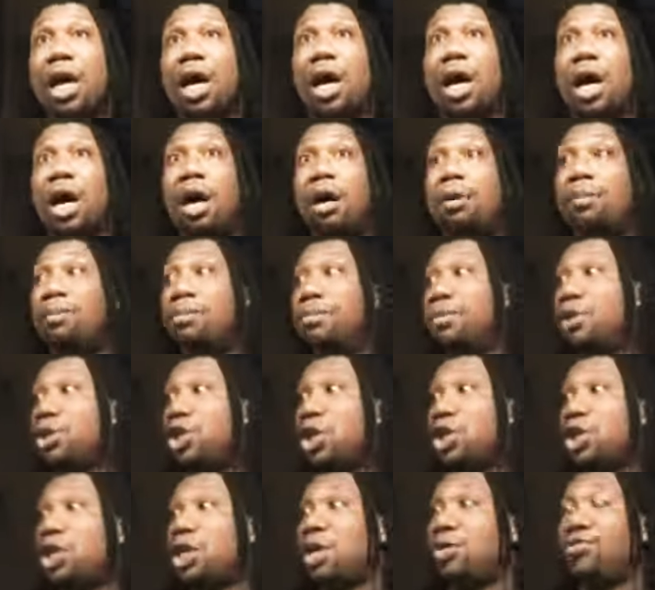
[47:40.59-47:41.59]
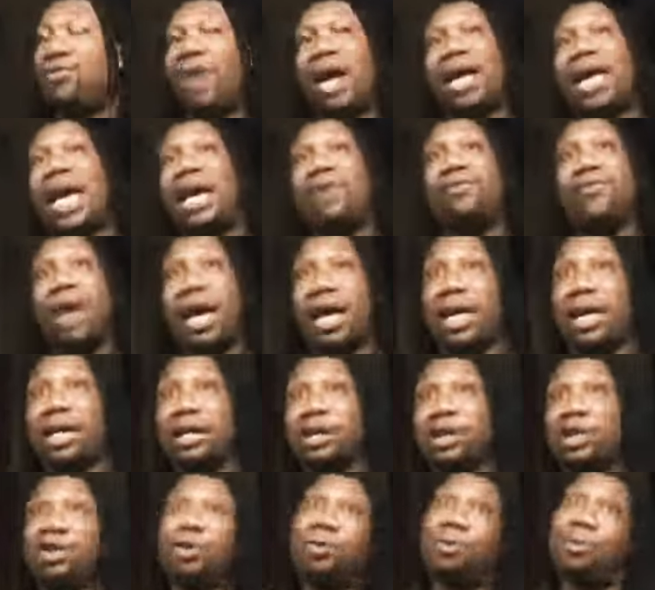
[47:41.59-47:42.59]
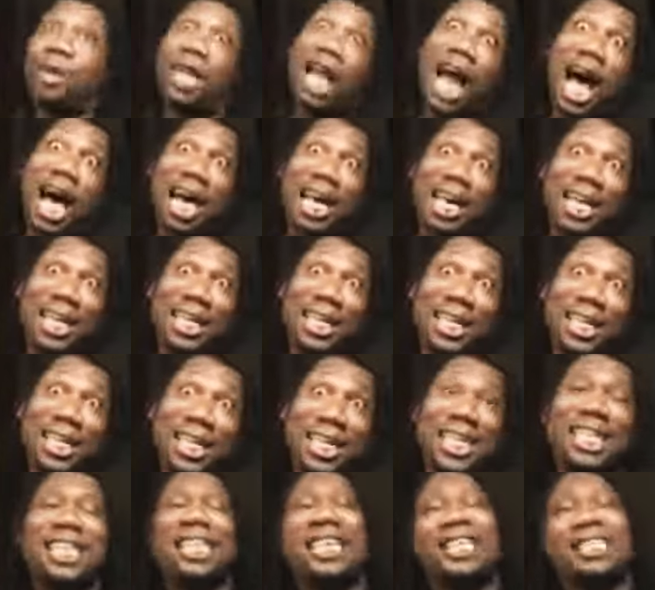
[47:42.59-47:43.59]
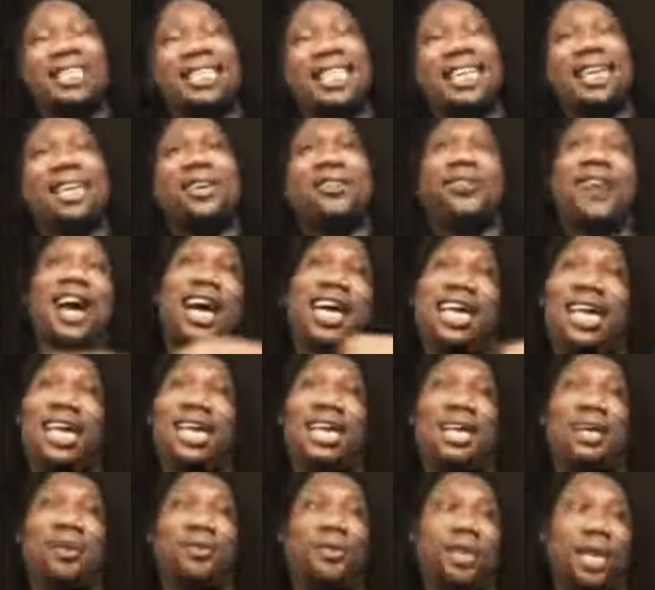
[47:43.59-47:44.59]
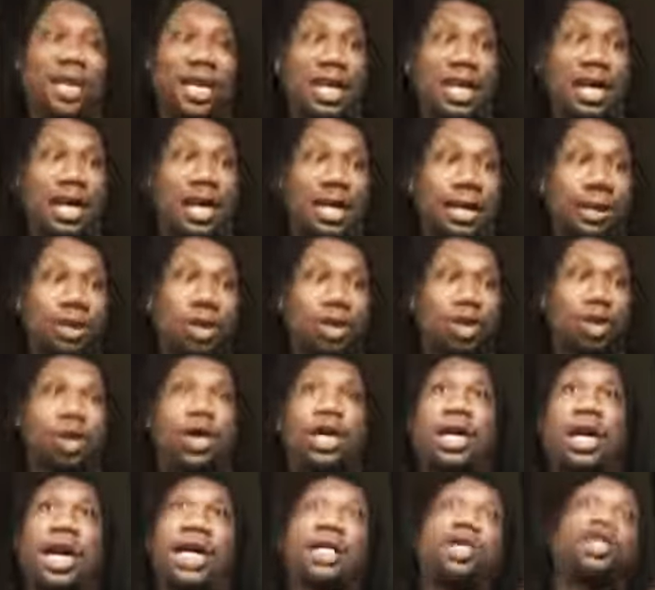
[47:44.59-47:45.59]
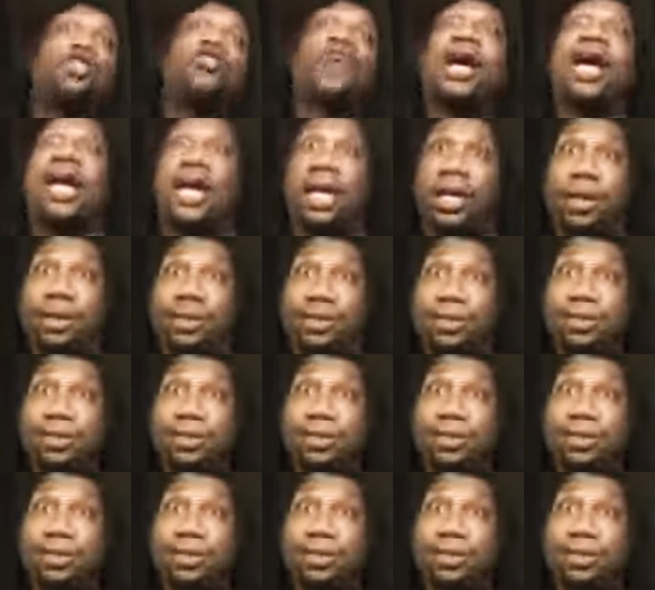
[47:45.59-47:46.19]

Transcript: Um, just did a reggae record. Snoop Lion did a record with uh, his daughter and Drake.